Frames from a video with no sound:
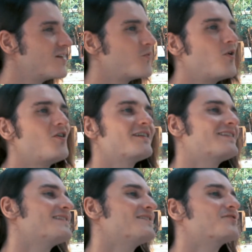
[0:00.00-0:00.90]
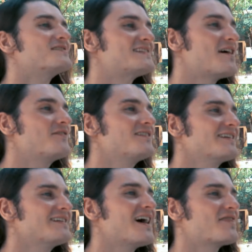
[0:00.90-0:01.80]
Well, there's
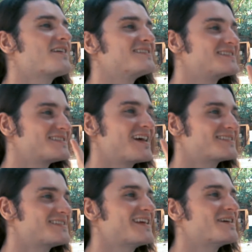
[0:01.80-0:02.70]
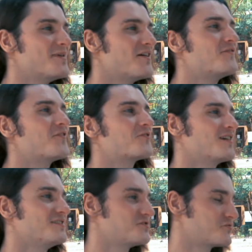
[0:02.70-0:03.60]
definitely nothing sexy about voter
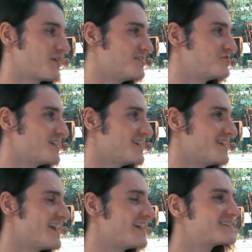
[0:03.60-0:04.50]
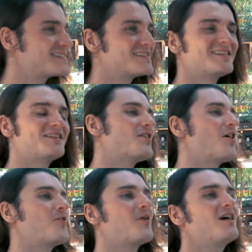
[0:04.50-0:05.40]
registration. It's, you
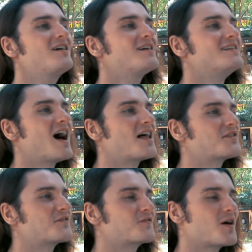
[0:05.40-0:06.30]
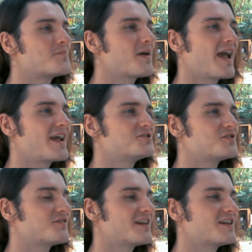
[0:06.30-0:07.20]
know, not the front page
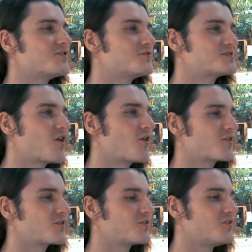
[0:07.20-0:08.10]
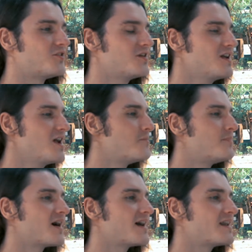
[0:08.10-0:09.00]
of any news article,
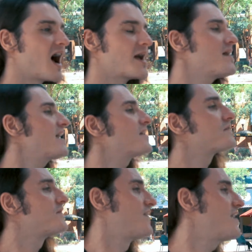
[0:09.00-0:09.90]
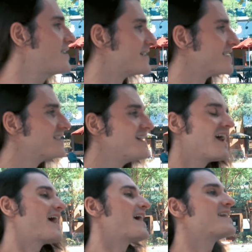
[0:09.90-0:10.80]
but I make it fun.
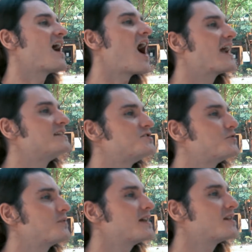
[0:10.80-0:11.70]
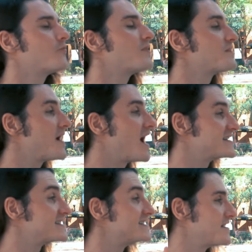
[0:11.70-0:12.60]
And I do it with
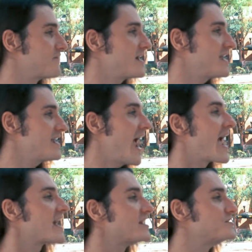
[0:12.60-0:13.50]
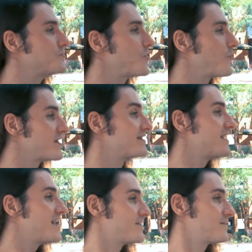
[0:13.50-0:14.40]
positivity, and I do it with
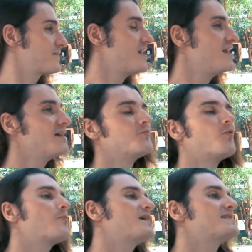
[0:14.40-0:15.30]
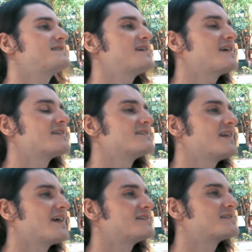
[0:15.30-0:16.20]
love. What we see in
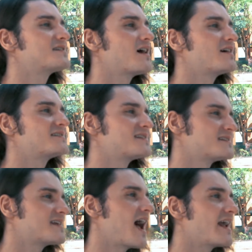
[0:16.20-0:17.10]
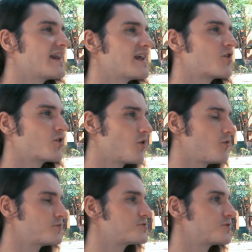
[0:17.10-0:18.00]
today's society and our
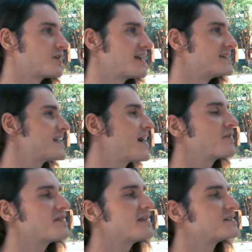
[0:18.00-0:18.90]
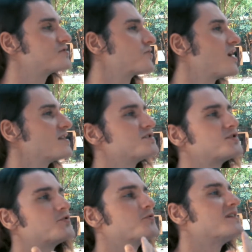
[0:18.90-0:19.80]
culture is everything is drawn
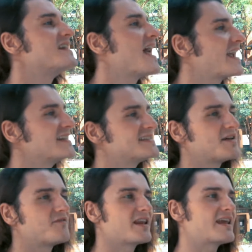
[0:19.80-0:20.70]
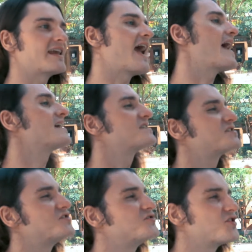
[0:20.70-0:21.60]
to negativity, and
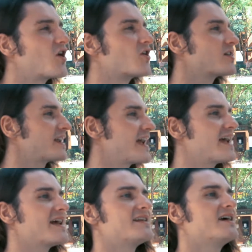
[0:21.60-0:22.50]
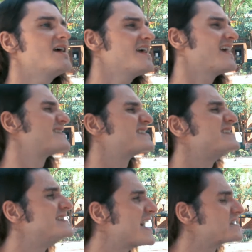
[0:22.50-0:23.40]
it's dark and it's
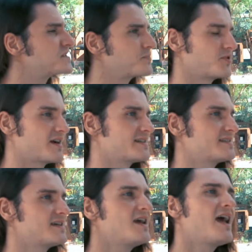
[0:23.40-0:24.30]
desperate.